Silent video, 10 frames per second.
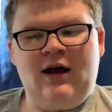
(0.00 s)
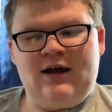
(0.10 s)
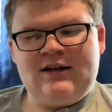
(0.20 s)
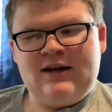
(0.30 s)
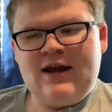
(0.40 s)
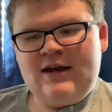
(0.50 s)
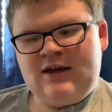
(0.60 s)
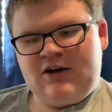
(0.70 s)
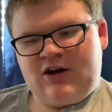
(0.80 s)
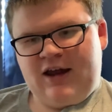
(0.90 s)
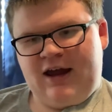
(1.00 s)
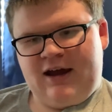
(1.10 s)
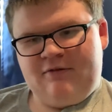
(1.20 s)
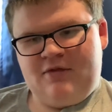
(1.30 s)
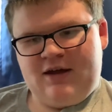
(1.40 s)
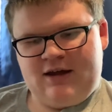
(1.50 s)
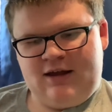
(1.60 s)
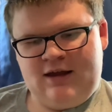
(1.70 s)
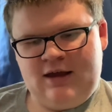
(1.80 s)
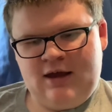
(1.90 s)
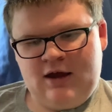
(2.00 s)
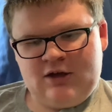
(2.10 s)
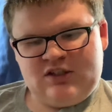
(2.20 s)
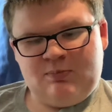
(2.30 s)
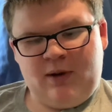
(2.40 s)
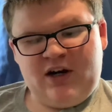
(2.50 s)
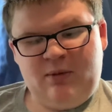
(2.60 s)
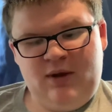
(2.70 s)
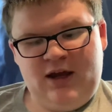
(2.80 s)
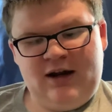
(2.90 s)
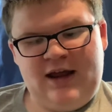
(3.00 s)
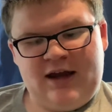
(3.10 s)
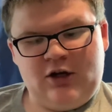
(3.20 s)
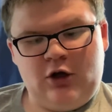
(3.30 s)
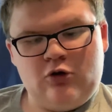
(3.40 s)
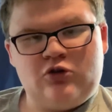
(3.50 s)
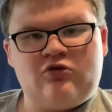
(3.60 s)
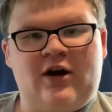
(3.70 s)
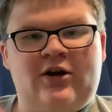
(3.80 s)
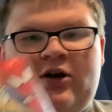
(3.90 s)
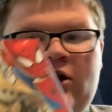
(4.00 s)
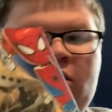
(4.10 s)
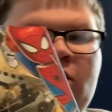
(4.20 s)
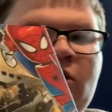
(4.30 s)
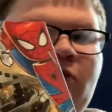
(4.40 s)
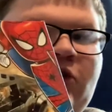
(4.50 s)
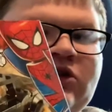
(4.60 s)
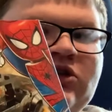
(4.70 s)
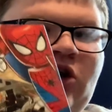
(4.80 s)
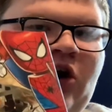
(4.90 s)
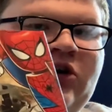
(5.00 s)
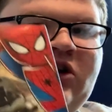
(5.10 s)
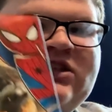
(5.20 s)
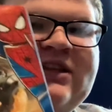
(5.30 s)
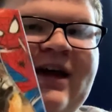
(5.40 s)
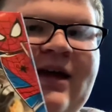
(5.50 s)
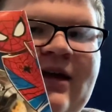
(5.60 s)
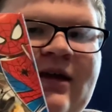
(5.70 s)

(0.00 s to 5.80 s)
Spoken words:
today here I have the Spider-Man and Ghost Rider versus Carnage set.